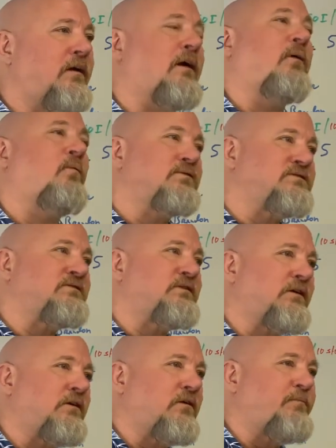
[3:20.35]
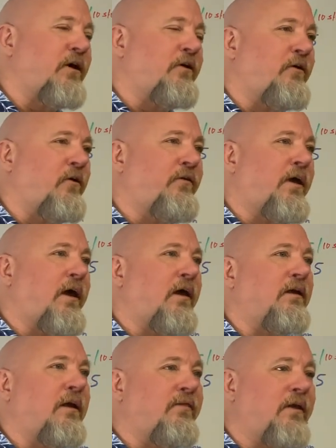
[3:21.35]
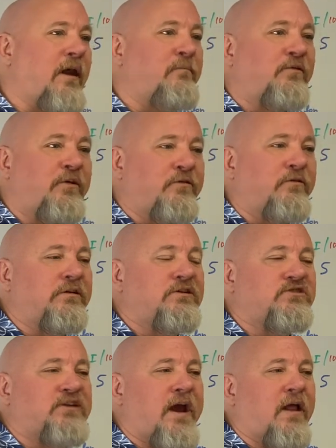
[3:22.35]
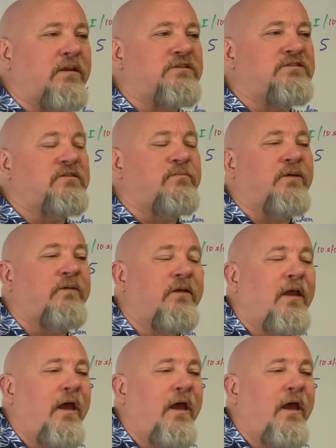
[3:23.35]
I wasn't thinking about all that. And then I'm literally challenging them.